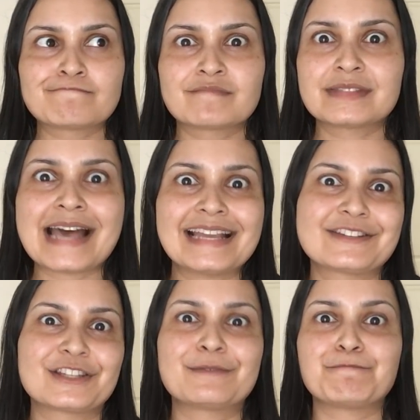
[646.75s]
And
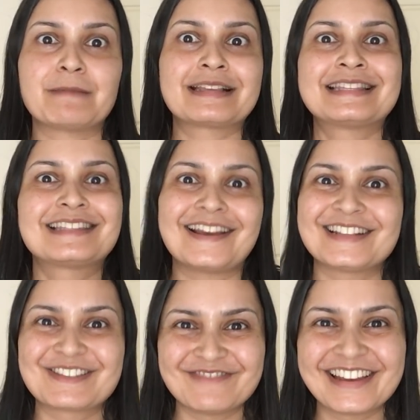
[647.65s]
that just
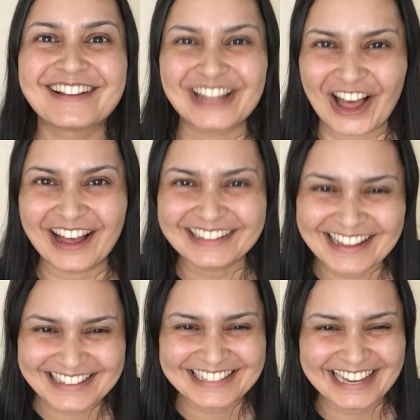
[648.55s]
excites me a lot,
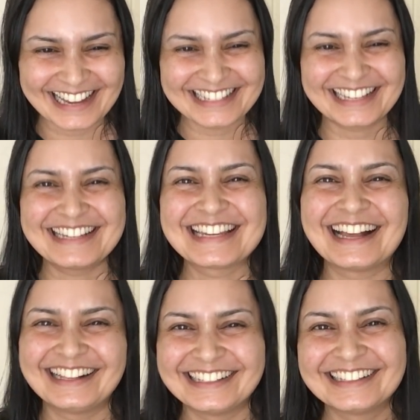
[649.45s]
as you guys can
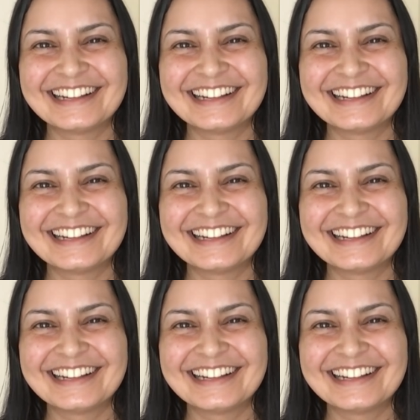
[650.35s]
tell.